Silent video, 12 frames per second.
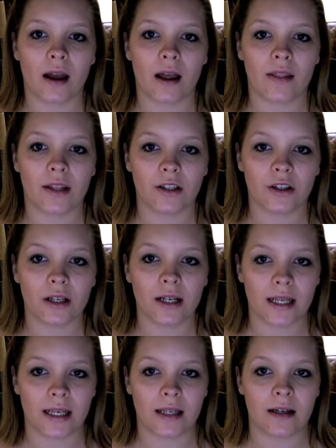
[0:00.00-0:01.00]
And then you're going to
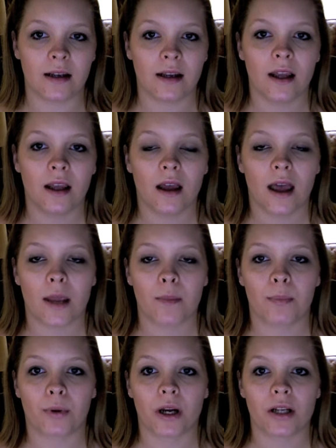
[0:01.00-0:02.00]
need
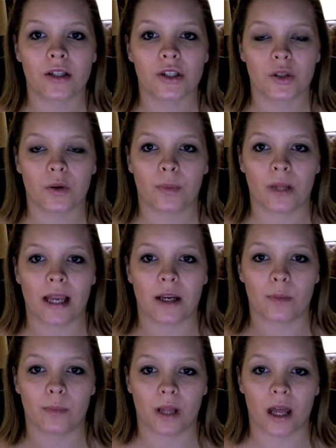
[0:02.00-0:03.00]
a brush to apply
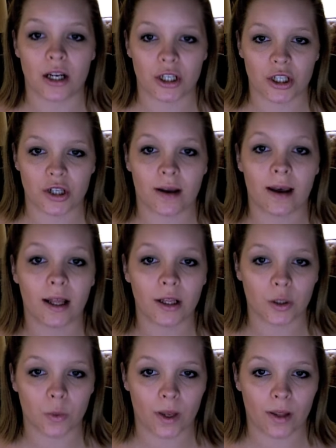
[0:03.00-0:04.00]
your blush
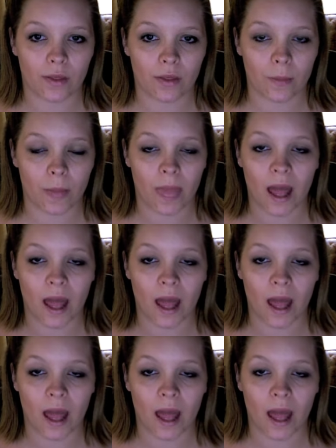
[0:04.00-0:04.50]
color with.